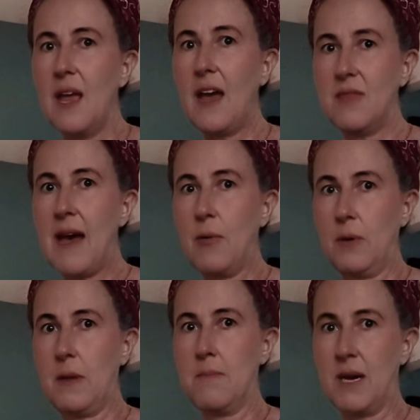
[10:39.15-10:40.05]
and that would
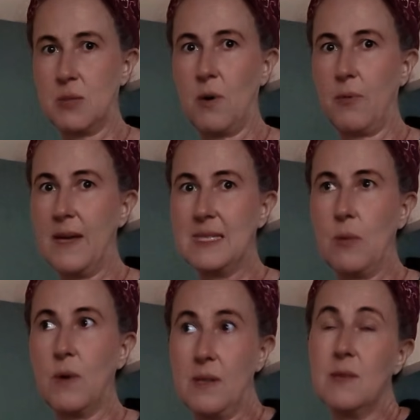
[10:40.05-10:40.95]
have been much more
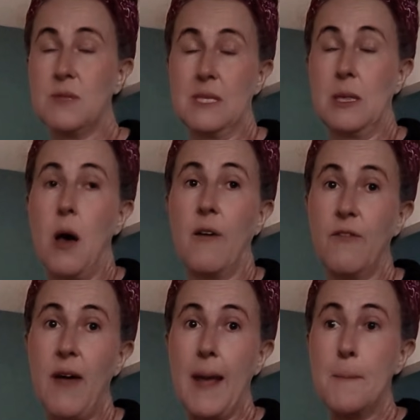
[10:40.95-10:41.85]
pleasant. This was a long
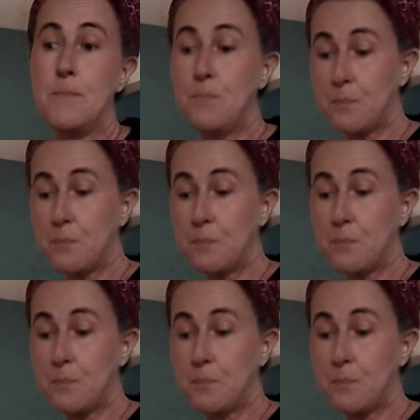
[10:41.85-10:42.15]
flight.